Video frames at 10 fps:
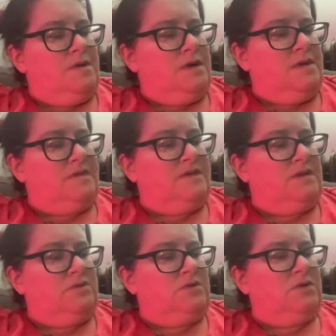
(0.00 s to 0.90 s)
that
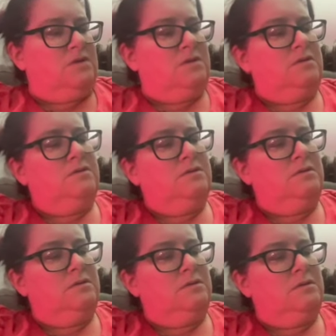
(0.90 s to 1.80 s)
sounds good.
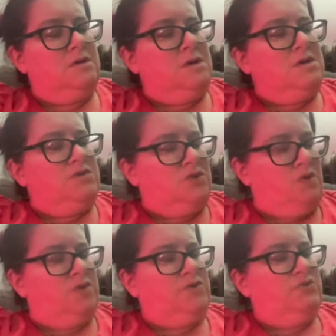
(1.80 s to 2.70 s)
So
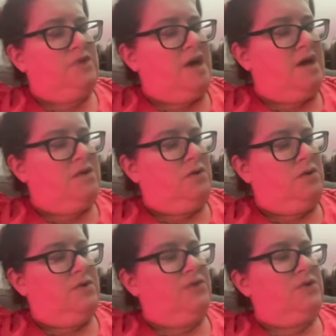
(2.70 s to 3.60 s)
I'll do that
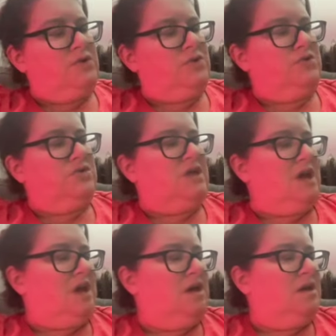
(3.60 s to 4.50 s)
on
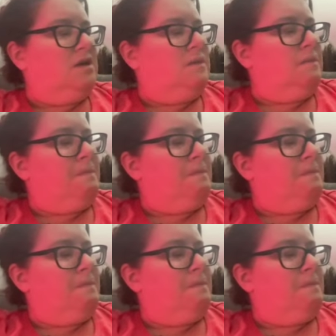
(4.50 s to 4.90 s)
Thursday.